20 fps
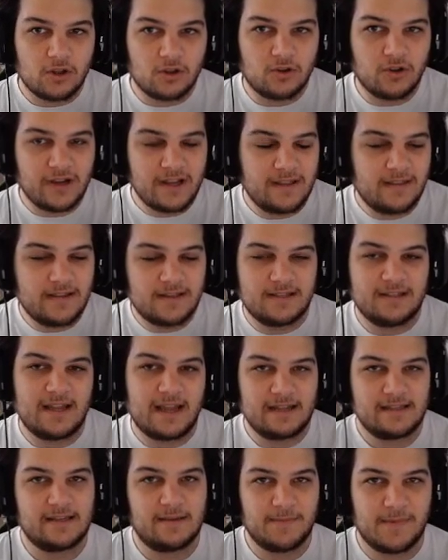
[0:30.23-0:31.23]
Look at the
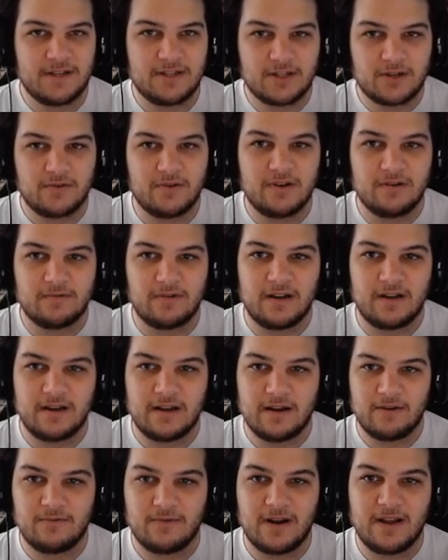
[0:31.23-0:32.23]
stats on my screen right
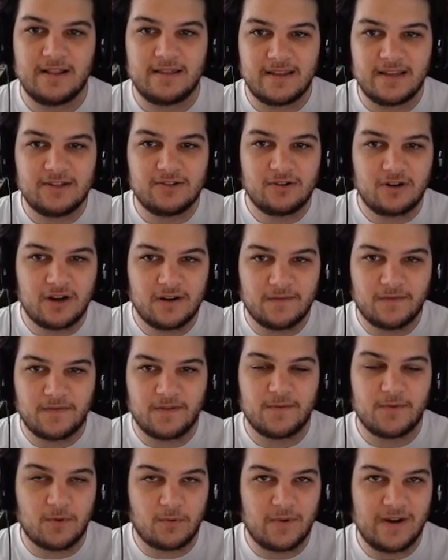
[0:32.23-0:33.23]
now, right? These are
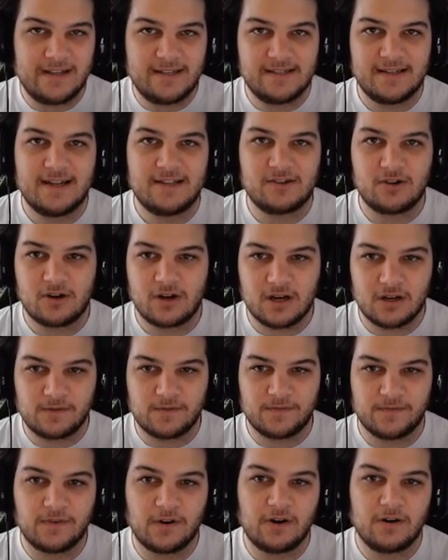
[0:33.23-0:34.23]
confirmed. The white stats are
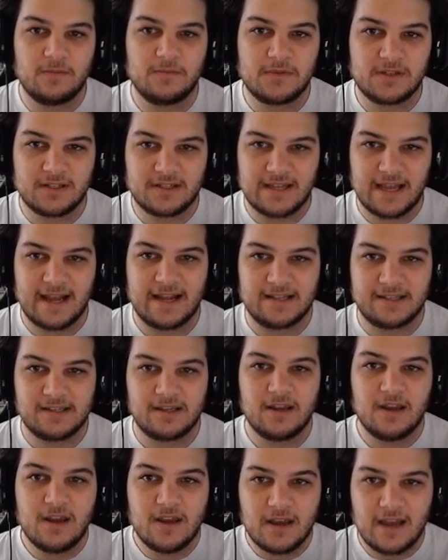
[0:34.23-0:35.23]
confirmed stats.
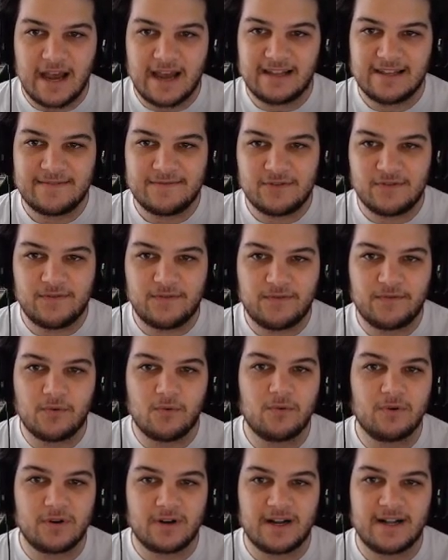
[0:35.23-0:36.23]
At level
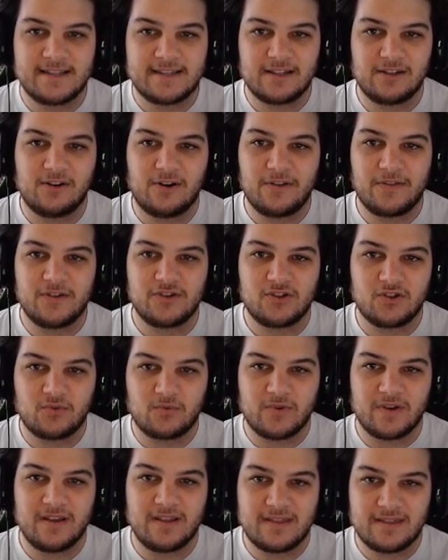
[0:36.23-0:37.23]
4, Godzilla Earth is
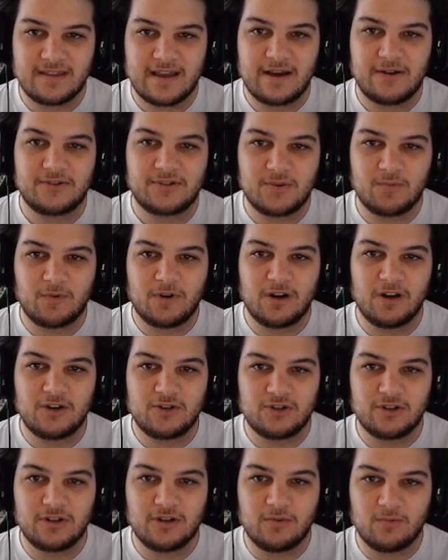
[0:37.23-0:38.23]

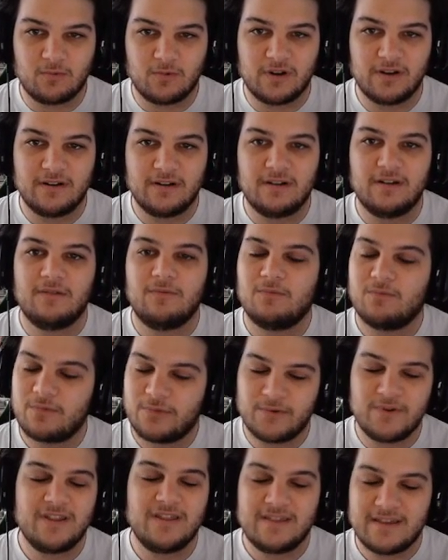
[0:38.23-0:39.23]

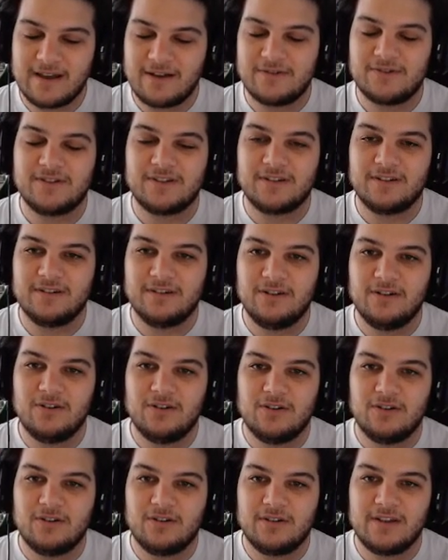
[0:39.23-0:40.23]

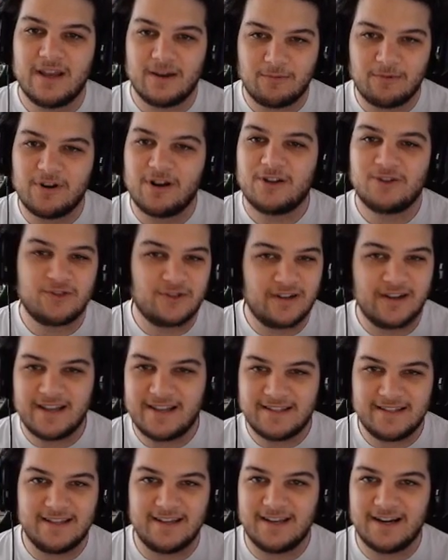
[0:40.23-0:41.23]

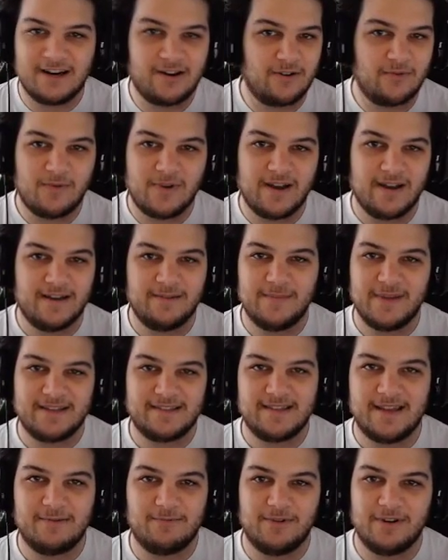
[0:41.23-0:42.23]
118. I don't know why I
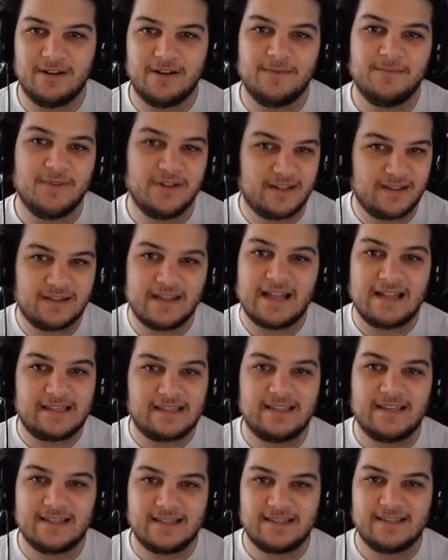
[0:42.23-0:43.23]
messed that one up, but
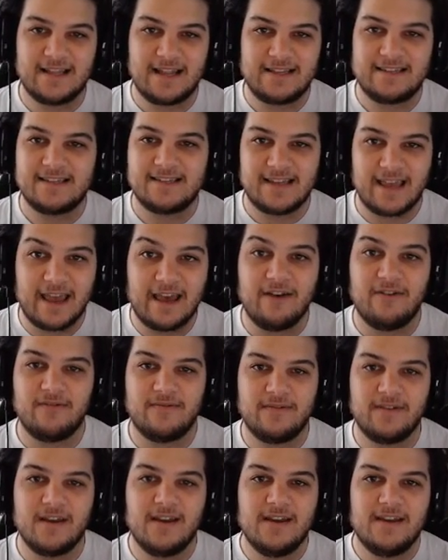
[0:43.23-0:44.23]
that's his
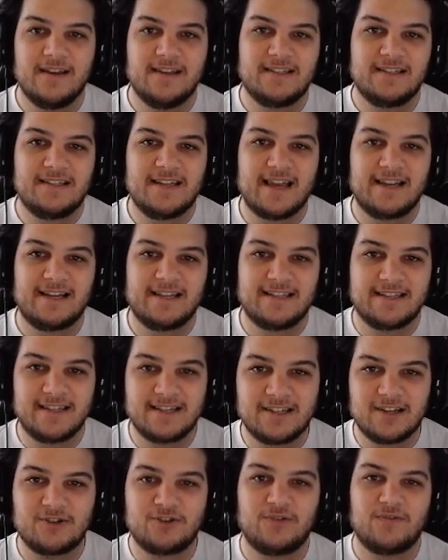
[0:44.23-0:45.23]
health. His attack is
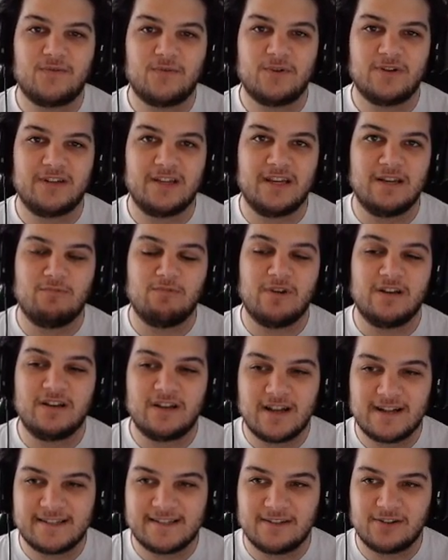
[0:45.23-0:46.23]
614.
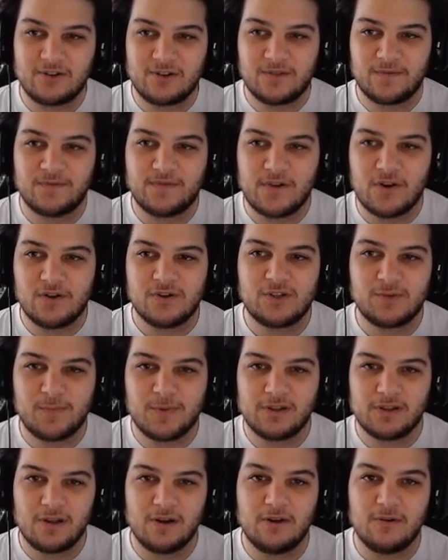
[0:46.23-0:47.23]
When Godzilla Earth falls
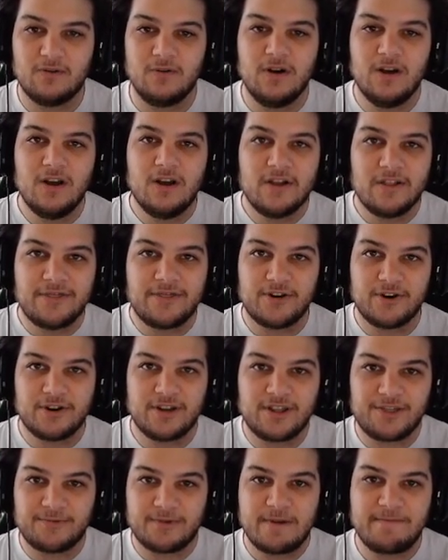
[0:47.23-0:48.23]
below
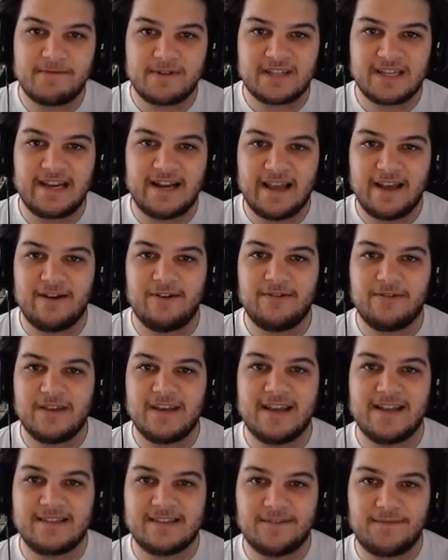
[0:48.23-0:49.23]
33% health,
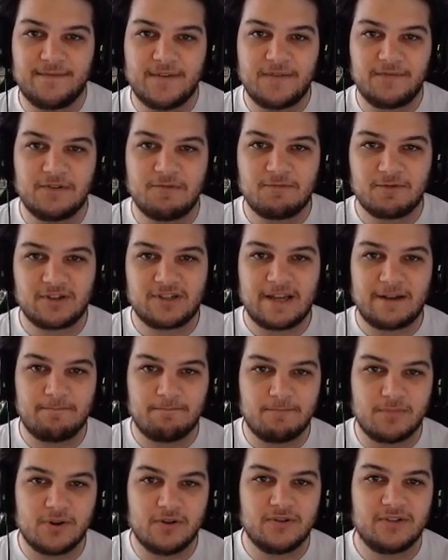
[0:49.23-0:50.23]
he gets a
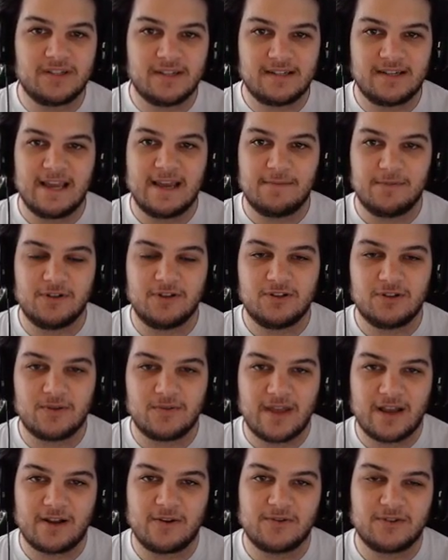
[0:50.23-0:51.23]
50% boost to damage, so
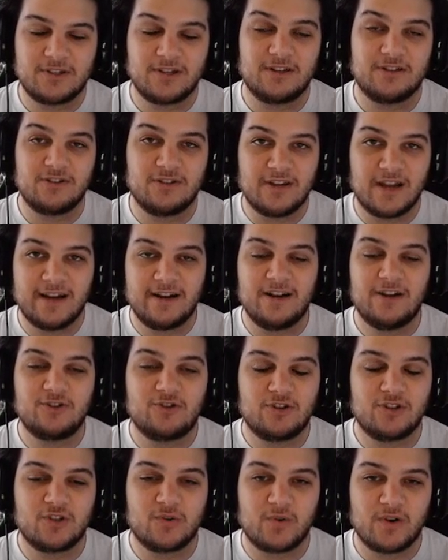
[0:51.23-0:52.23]
that goes to
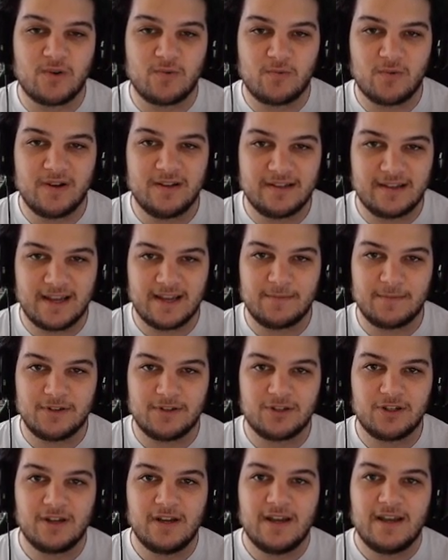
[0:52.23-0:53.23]
921
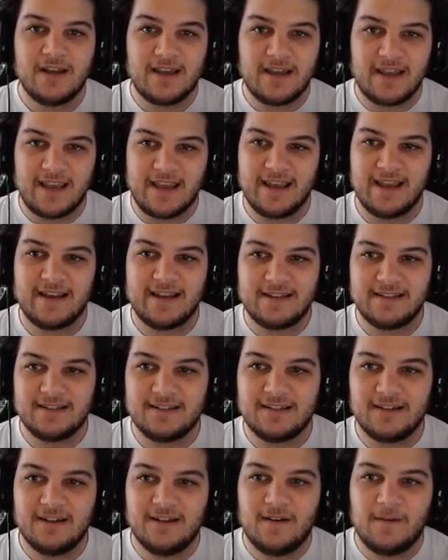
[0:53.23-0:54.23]
damage,
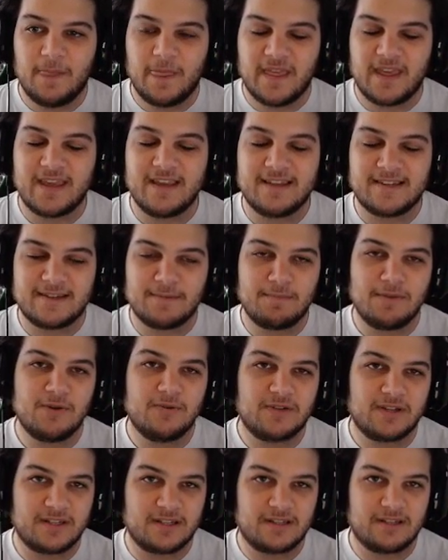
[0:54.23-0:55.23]
and he is
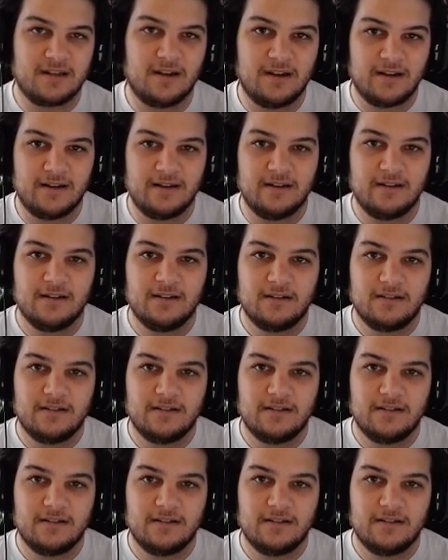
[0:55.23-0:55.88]
immune to stun.